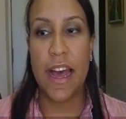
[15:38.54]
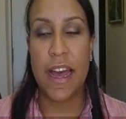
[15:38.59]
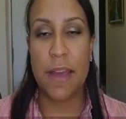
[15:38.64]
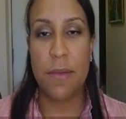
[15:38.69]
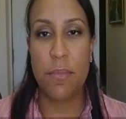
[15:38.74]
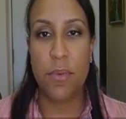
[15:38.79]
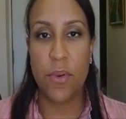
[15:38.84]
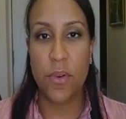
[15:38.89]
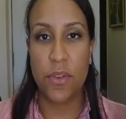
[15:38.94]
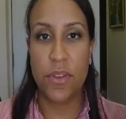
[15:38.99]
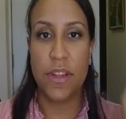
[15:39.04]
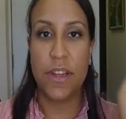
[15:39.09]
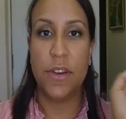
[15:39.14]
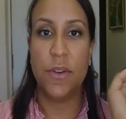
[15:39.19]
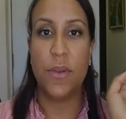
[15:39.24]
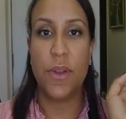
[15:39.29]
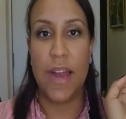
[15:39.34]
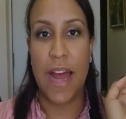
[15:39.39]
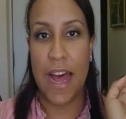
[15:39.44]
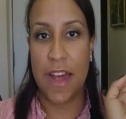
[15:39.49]
I broke the
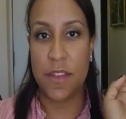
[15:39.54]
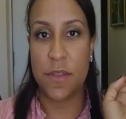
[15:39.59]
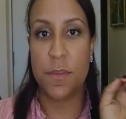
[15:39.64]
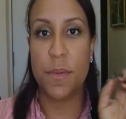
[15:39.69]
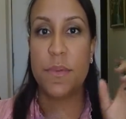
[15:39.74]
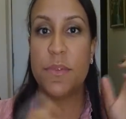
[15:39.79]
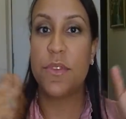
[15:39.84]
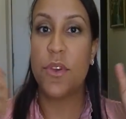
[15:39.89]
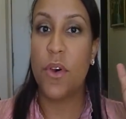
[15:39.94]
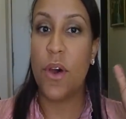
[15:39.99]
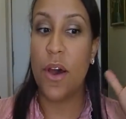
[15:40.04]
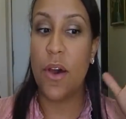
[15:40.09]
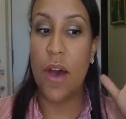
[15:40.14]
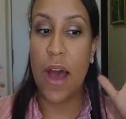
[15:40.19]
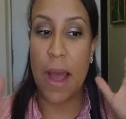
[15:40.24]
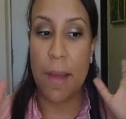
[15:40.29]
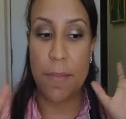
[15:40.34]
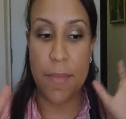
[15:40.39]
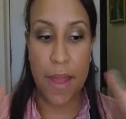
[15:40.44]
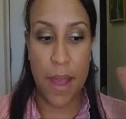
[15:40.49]
little clasp.
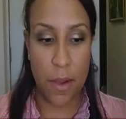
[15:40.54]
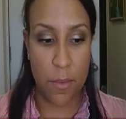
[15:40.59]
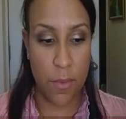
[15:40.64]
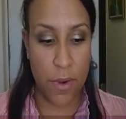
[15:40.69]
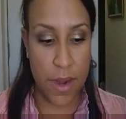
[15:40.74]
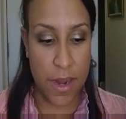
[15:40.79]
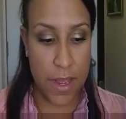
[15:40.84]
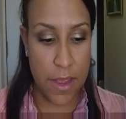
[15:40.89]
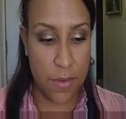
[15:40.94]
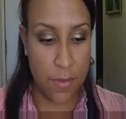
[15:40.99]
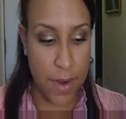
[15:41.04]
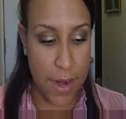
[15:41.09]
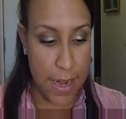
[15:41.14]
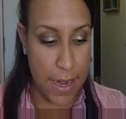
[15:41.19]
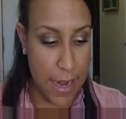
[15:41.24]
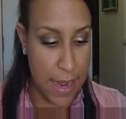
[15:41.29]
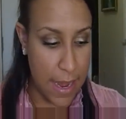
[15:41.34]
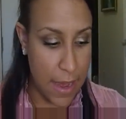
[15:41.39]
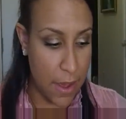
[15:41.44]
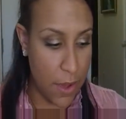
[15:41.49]
So I'm not wearing it
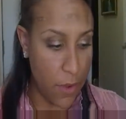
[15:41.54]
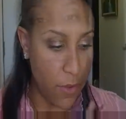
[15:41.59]
right now.